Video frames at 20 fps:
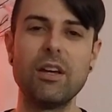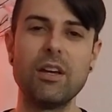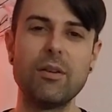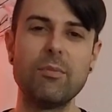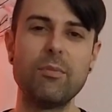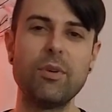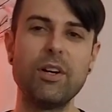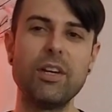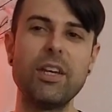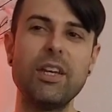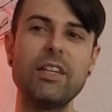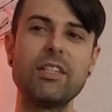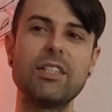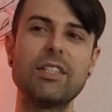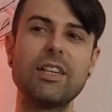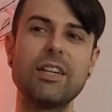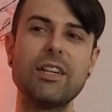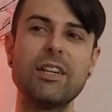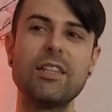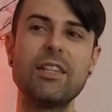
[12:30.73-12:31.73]
But he
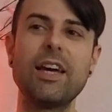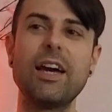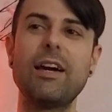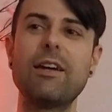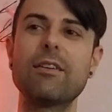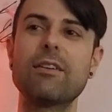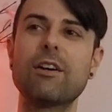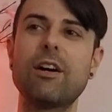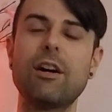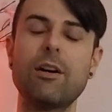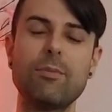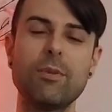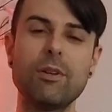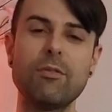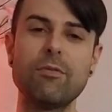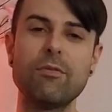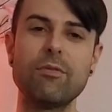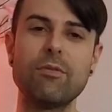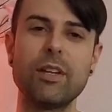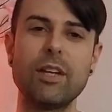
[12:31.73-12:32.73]
said that
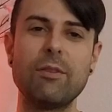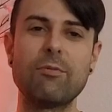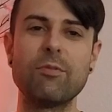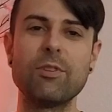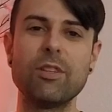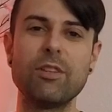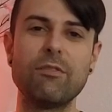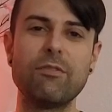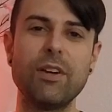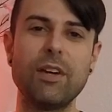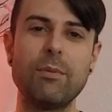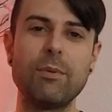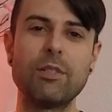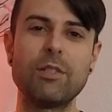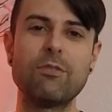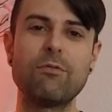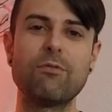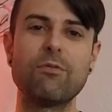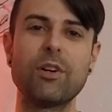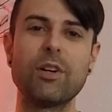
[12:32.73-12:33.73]
really famous
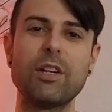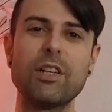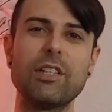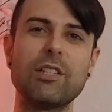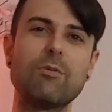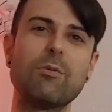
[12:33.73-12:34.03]
phrase,